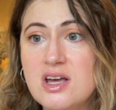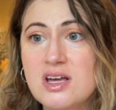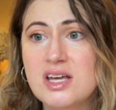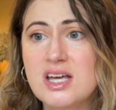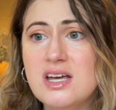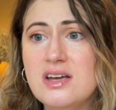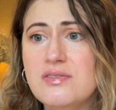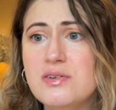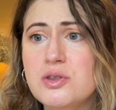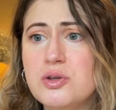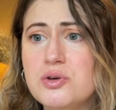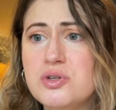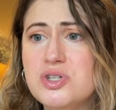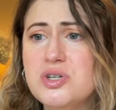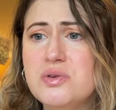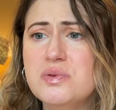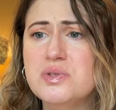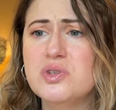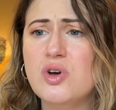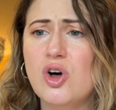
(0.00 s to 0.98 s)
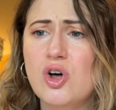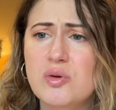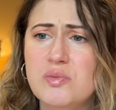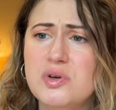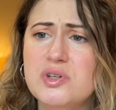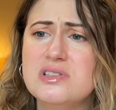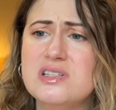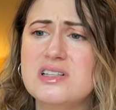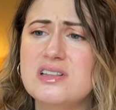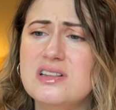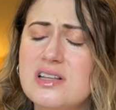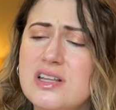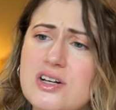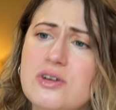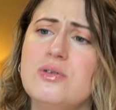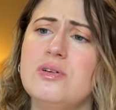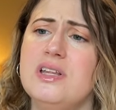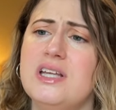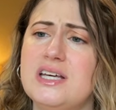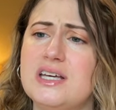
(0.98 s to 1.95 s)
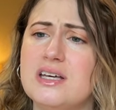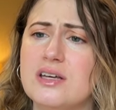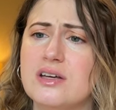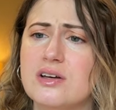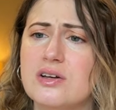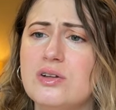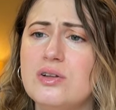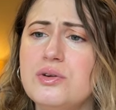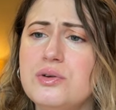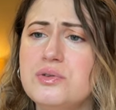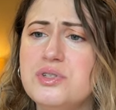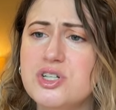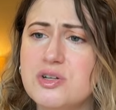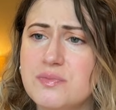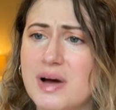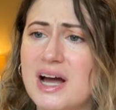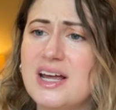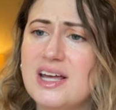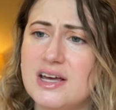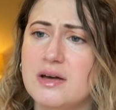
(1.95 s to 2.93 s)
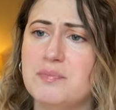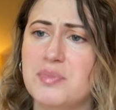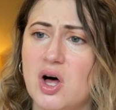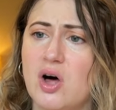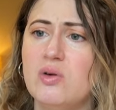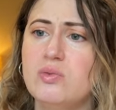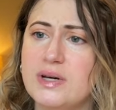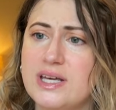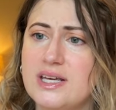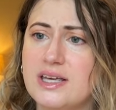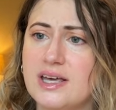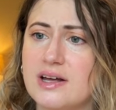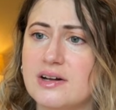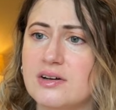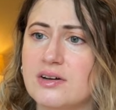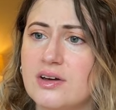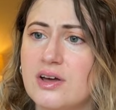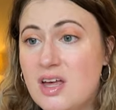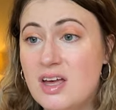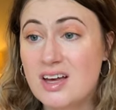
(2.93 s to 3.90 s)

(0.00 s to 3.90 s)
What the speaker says: even though she was almost literally glued to my hip all weekend.